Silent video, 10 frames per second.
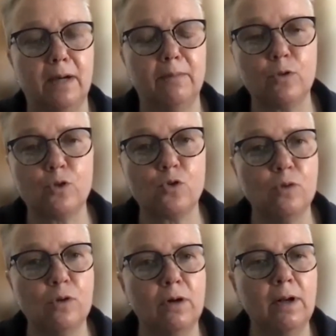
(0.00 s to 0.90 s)
I'm not
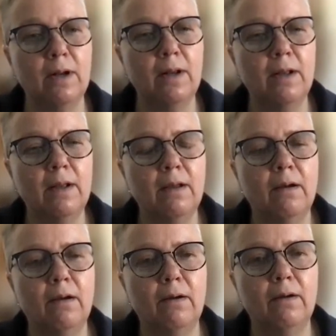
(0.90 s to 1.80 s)
sure
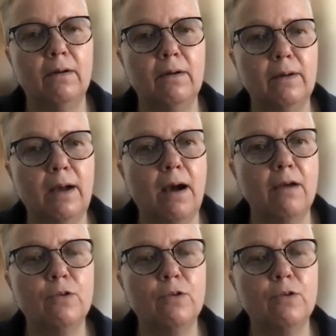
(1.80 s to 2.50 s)
how